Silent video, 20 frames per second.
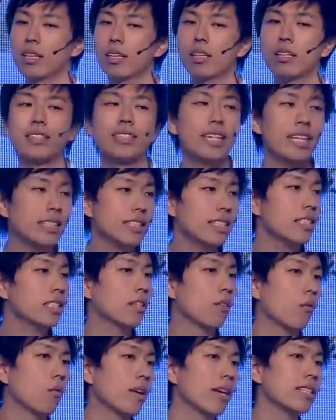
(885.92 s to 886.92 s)
This is
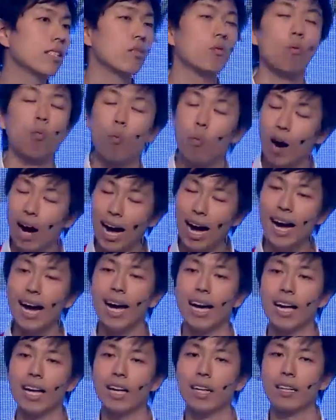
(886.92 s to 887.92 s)
the reason
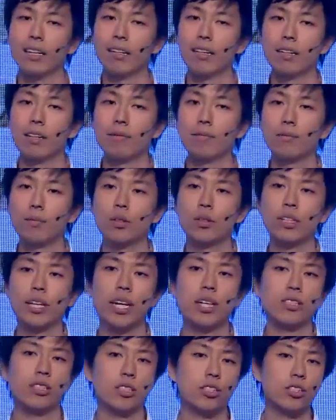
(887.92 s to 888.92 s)
why
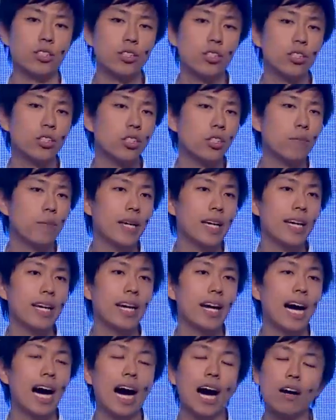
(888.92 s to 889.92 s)
Ponanza should be
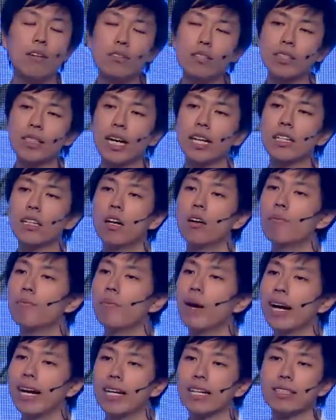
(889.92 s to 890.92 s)
outside of
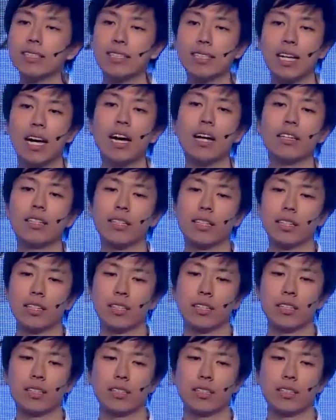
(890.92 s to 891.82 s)
my understanding.